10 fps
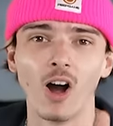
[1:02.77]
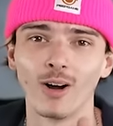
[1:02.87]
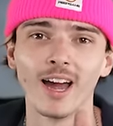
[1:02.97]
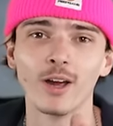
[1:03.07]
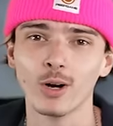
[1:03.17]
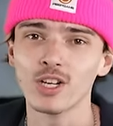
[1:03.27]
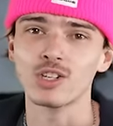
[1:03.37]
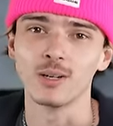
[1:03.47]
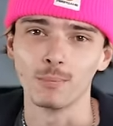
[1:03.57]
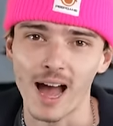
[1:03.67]
All right,
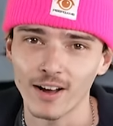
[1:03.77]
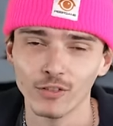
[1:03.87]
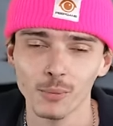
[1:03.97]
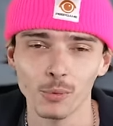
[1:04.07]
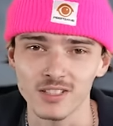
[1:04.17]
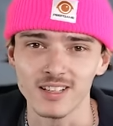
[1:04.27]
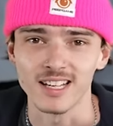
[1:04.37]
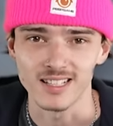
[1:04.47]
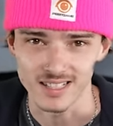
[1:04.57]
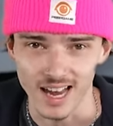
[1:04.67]
Christian, backflip was
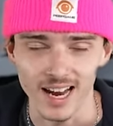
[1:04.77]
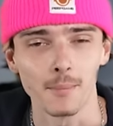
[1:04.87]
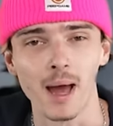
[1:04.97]
insane.